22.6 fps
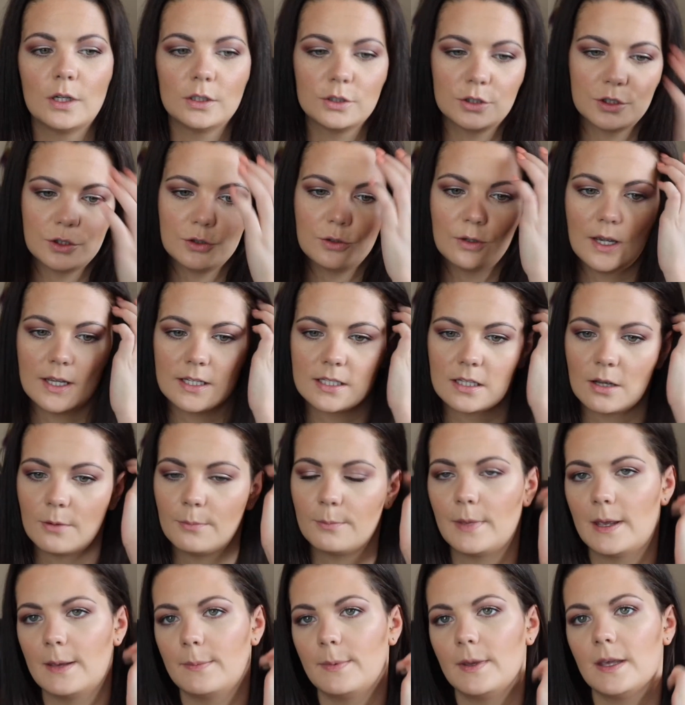I'll do is I'll
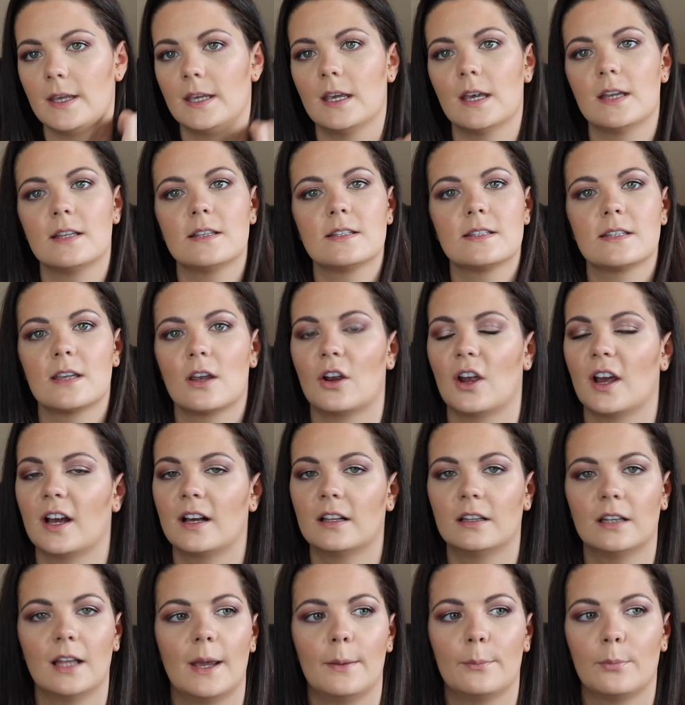maybe insert a
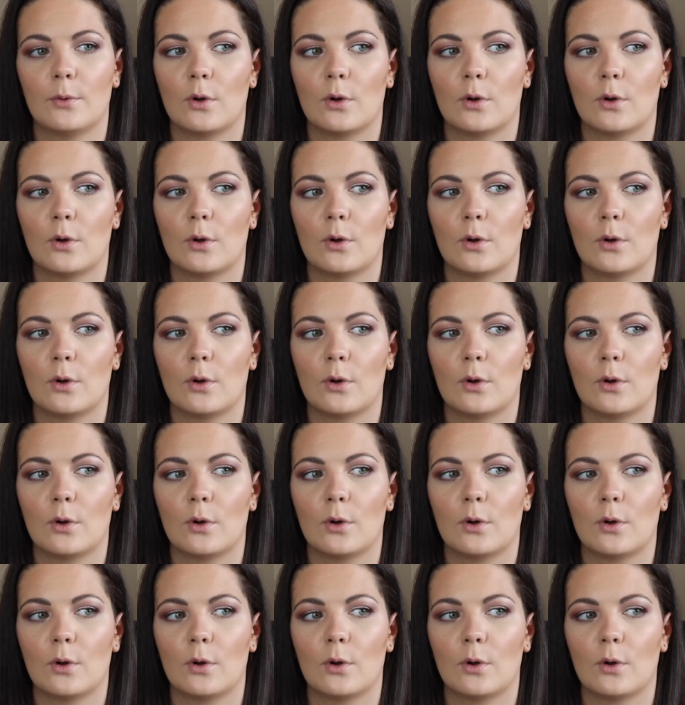clip